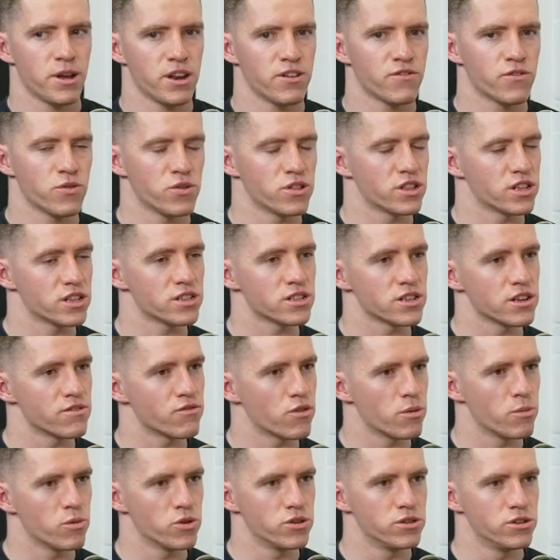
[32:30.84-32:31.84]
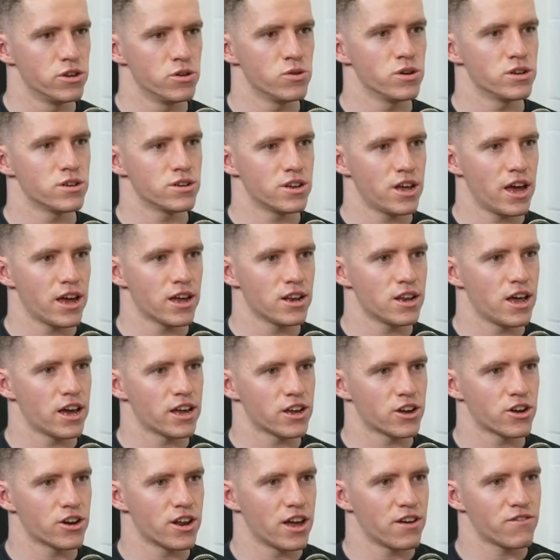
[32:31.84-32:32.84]
if it was easy, everyone would do it. Hey, like
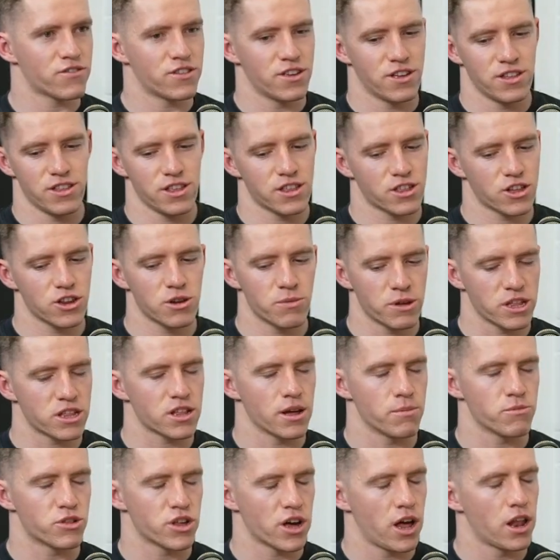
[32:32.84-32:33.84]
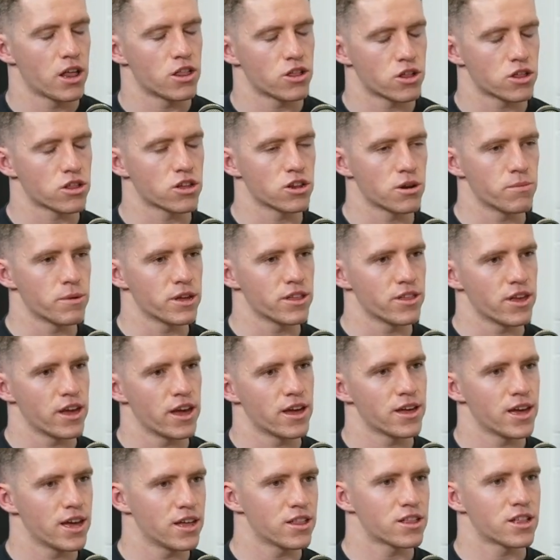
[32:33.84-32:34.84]
you're gonna yeah. have to. There's gonna be some challenge that's gonna be there
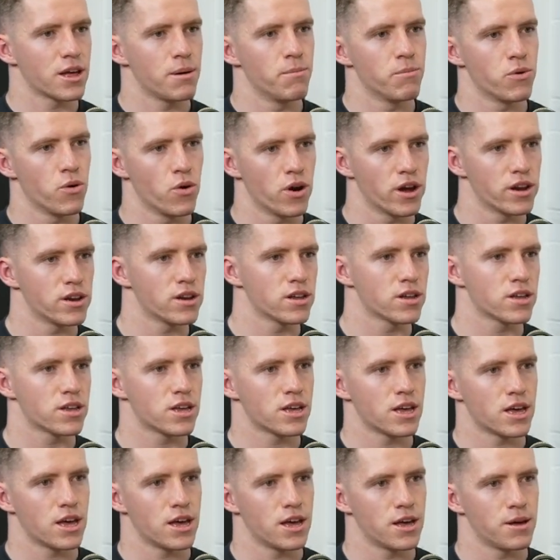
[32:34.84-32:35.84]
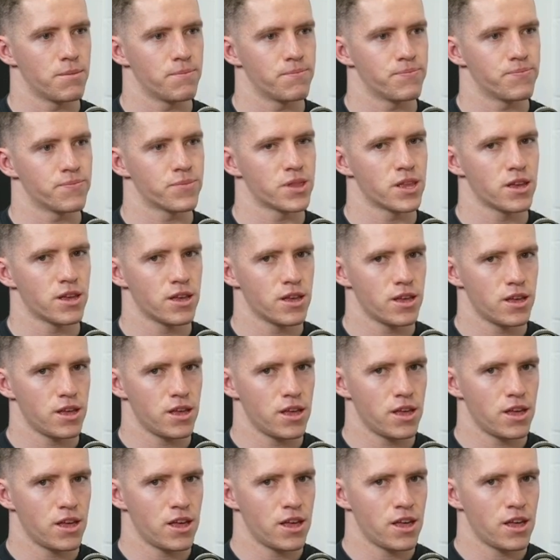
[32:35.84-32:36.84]
mm. at some point. Um,
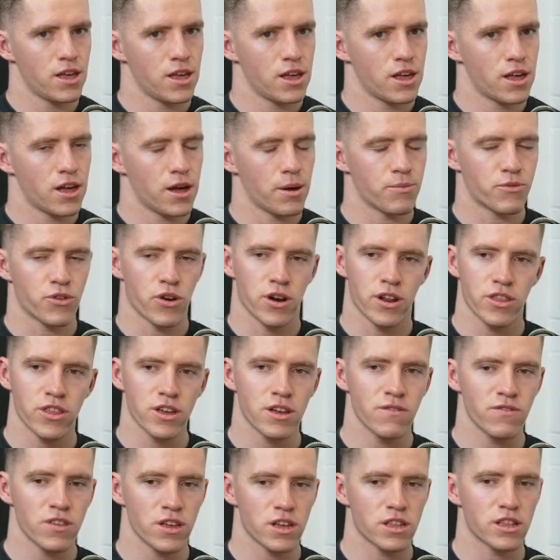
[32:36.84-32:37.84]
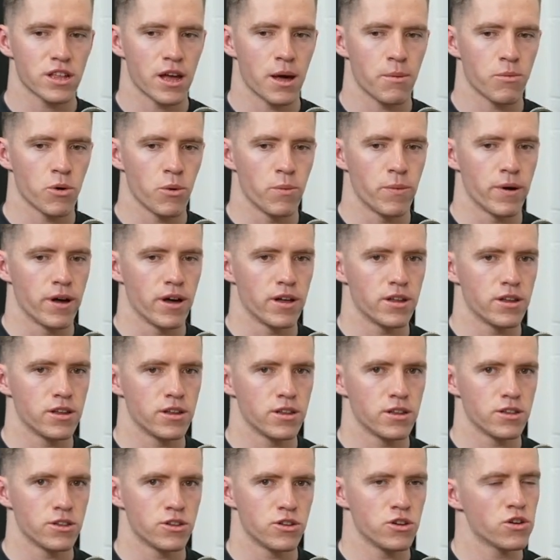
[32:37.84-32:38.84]
I'm trying to think of the example, but
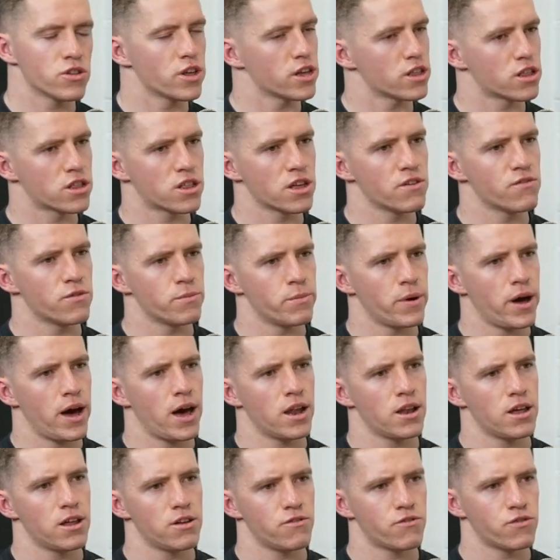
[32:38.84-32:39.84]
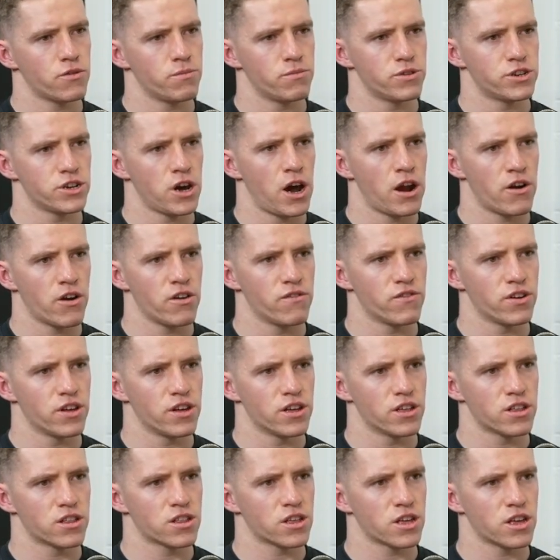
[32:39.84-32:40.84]
do you know that Steven Bartlett from Diary of a
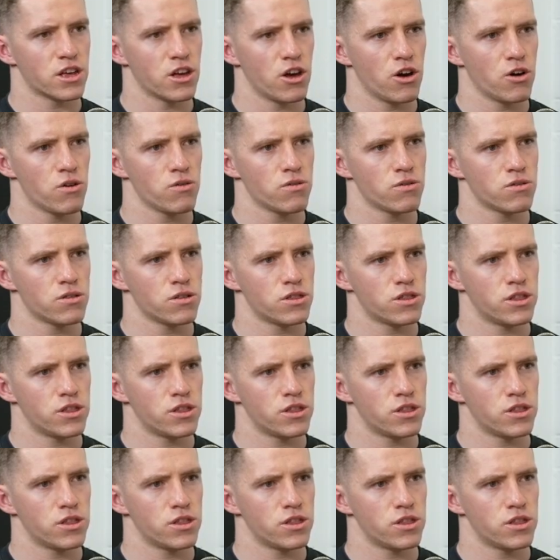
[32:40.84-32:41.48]
CEO? Yeah.